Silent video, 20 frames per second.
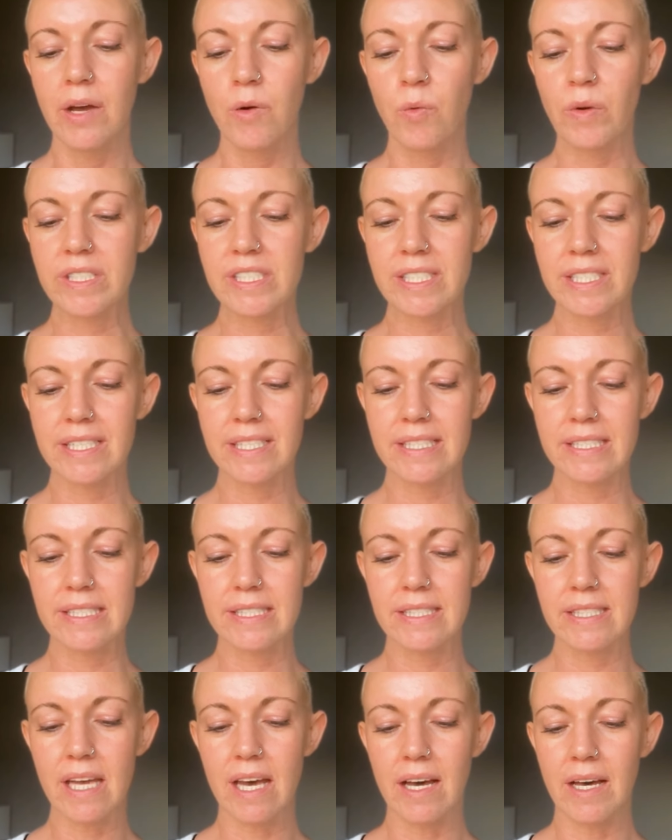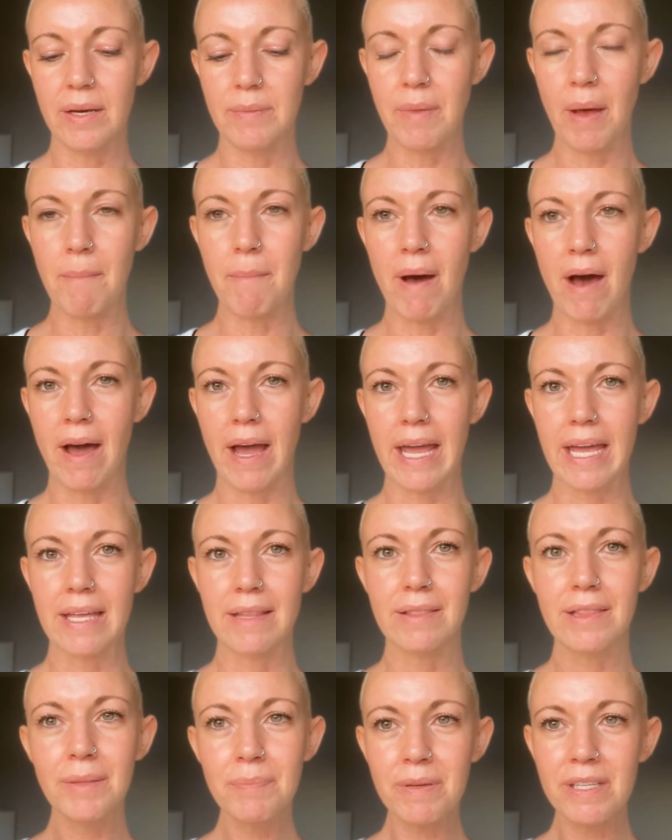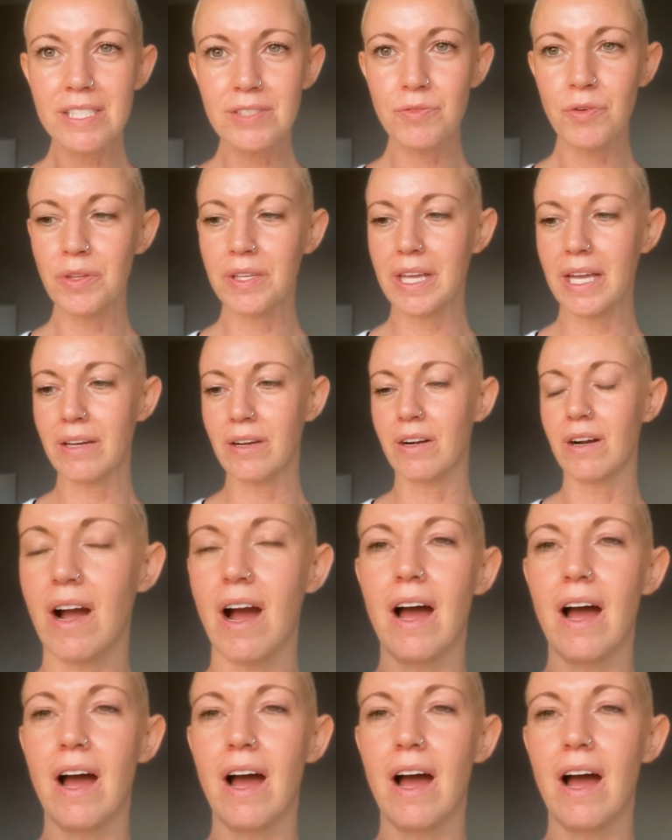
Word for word: which is um, my lip exfoliator.